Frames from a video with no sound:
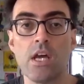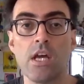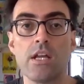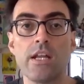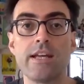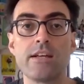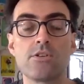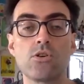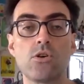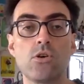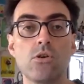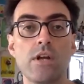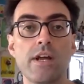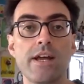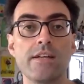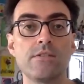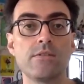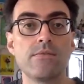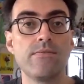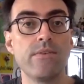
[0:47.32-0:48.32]
Now, Todd
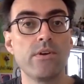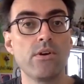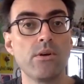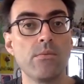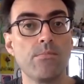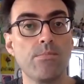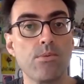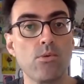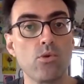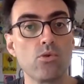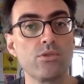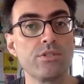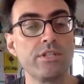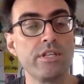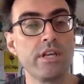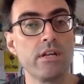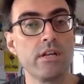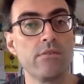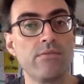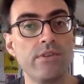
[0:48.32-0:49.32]
has a very broad
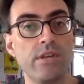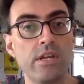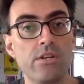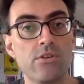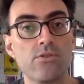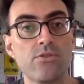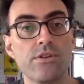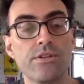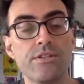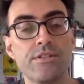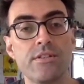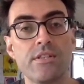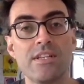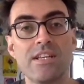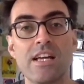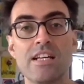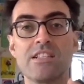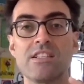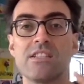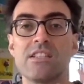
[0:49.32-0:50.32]
set of interests that
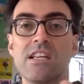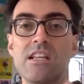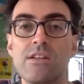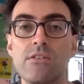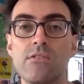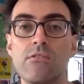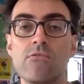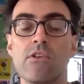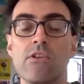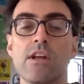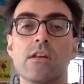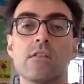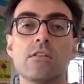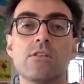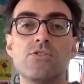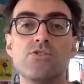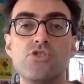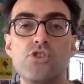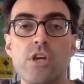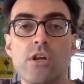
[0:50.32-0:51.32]
are centered around the
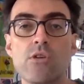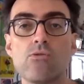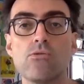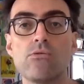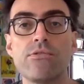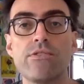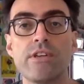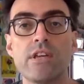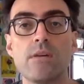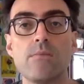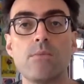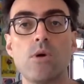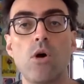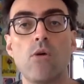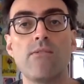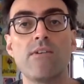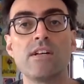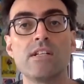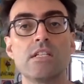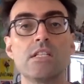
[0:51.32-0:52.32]
general theme of
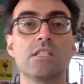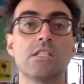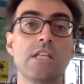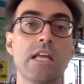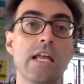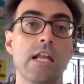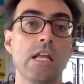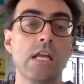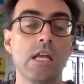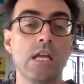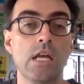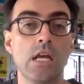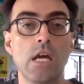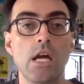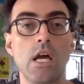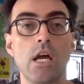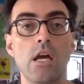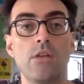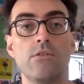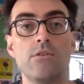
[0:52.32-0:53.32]
understanding
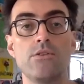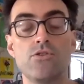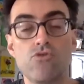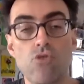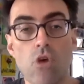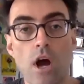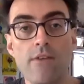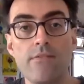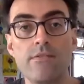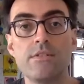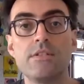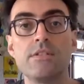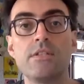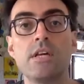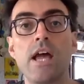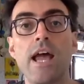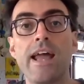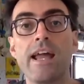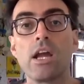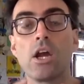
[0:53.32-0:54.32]
the drivers
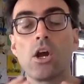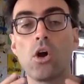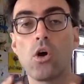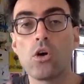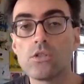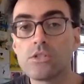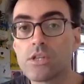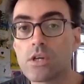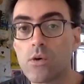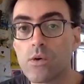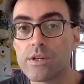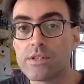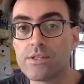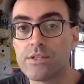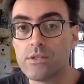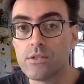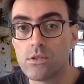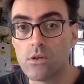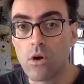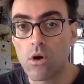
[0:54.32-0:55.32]
and
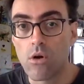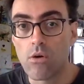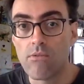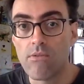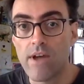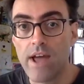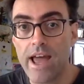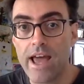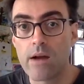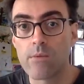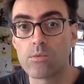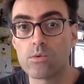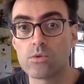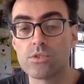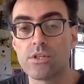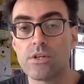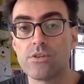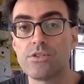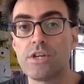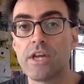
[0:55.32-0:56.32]
consequences of animal
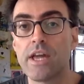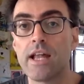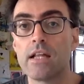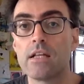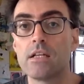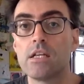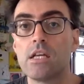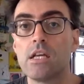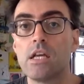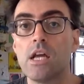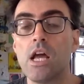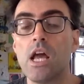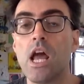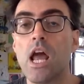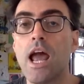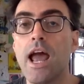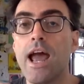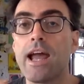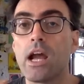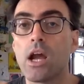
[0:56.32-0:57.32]
sociality
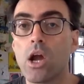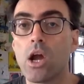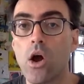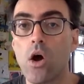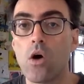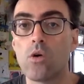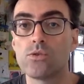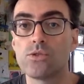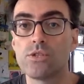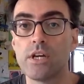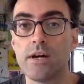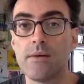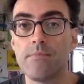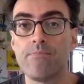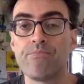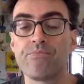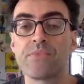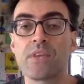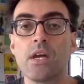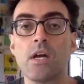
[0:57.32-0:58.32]
and culture.
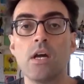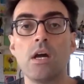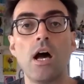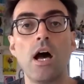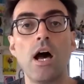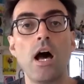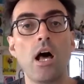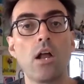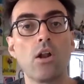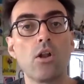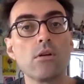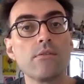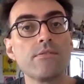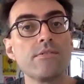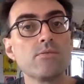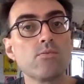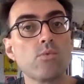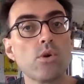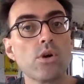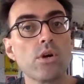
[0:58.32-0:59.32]
A lot of his
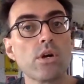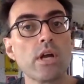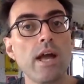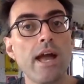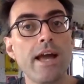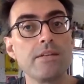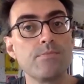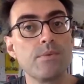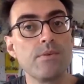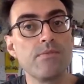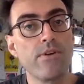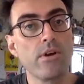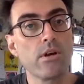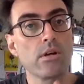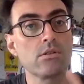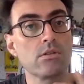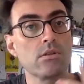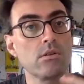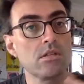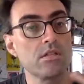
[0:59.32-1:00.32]
work has been
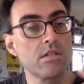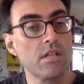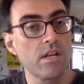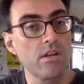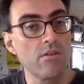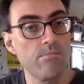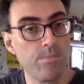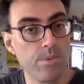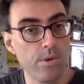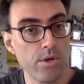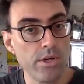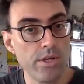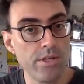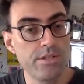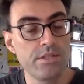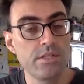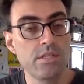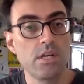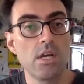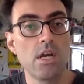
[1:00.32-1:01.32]
focused on the study of
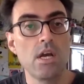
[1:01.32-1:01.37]
birds,